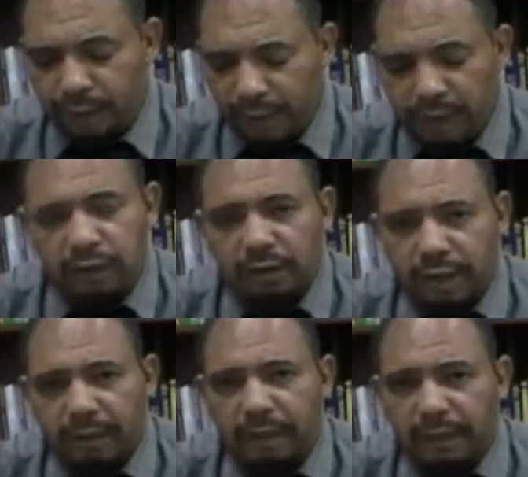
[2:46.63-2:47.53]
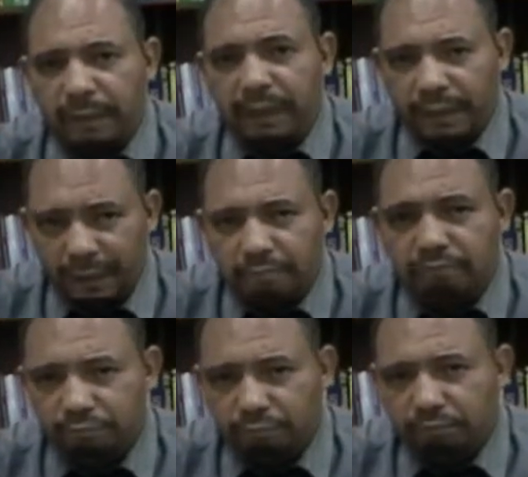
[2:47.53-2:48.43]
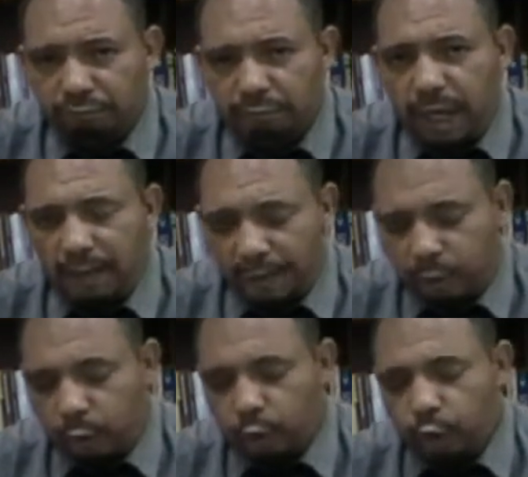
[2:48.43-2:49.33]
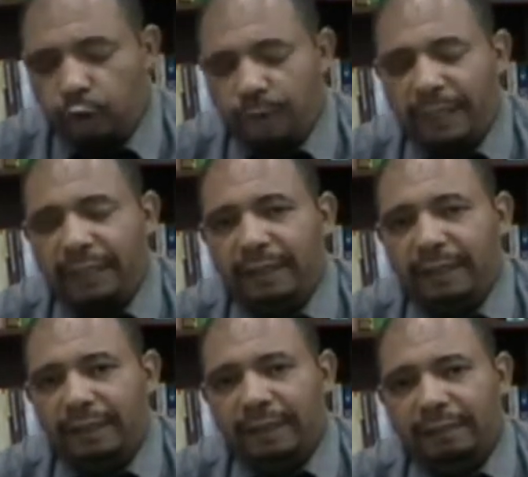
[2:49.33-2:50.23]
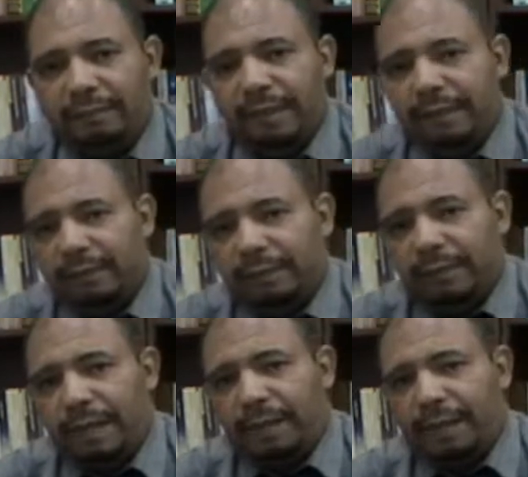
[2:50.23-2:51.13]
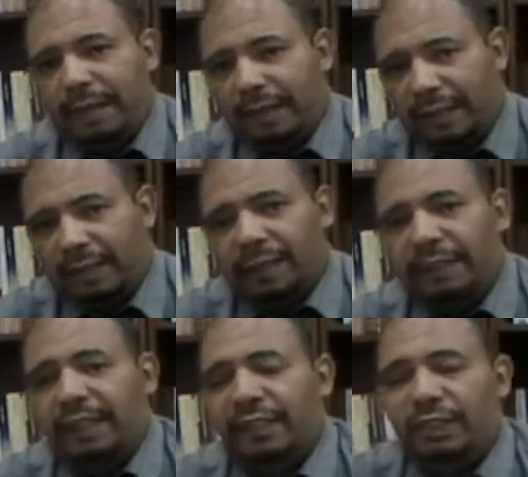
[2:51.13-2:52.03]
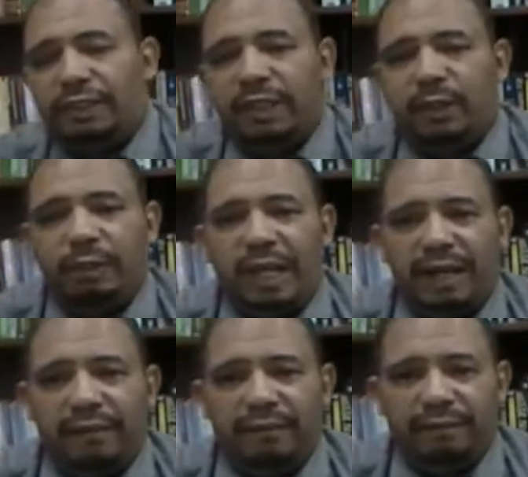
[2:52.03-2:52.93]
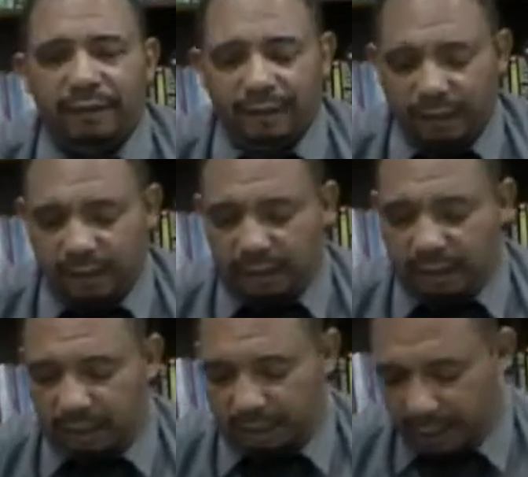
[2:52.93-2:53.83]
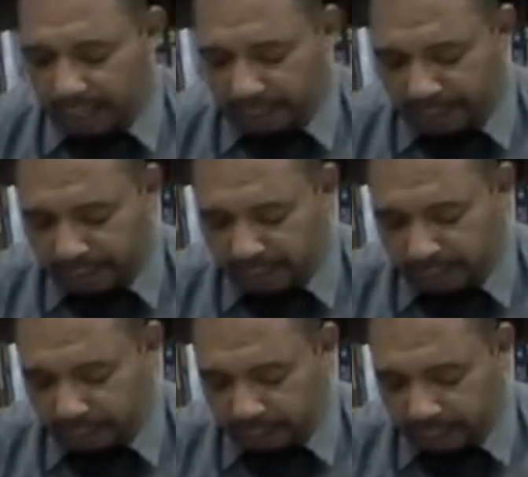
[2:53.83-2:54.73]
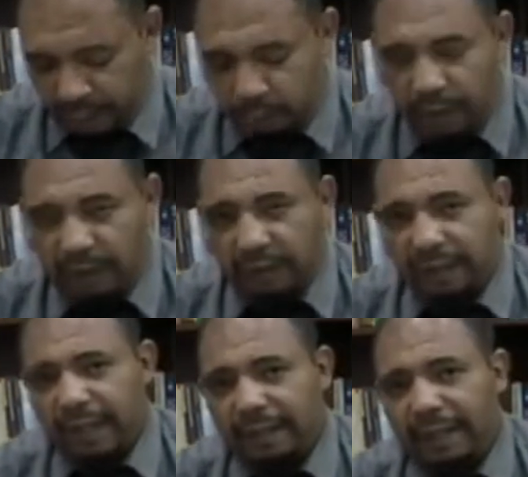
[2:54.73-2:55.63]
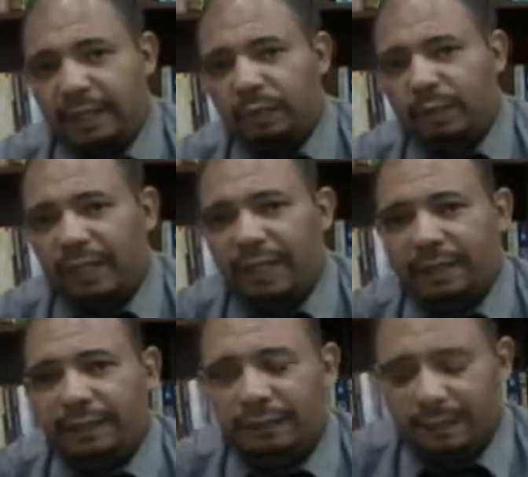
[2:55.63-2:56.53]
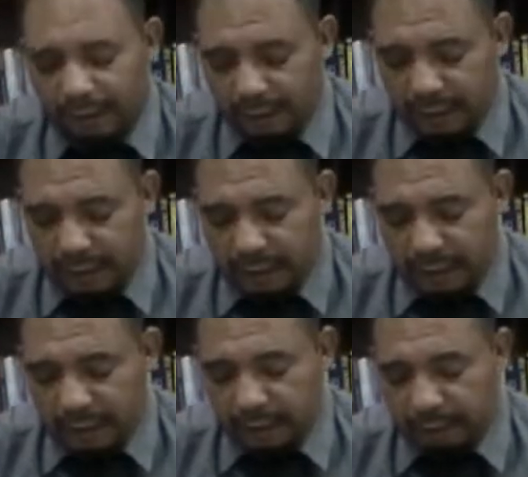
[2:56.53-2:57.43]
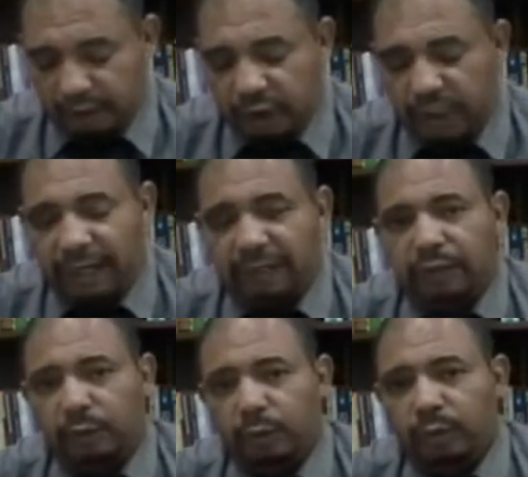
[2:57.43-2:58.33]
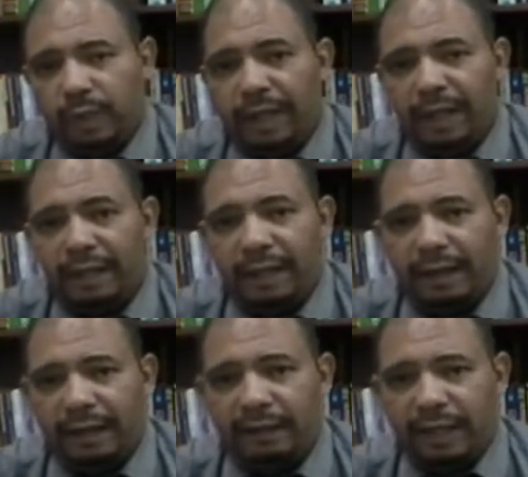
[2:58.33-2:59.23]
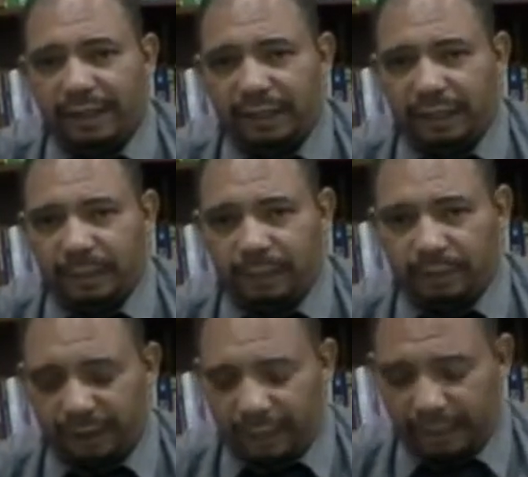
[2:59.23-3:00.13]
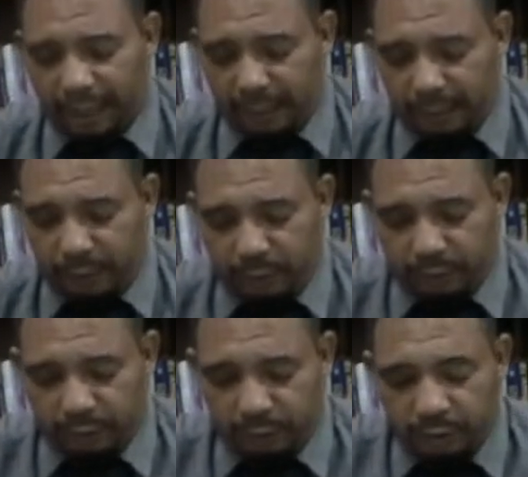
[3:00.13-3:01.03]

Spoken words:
Let me talk to you about the the sections that we have on the mirror on page 1-3, and then we head straight to the theoretical part like I promised you.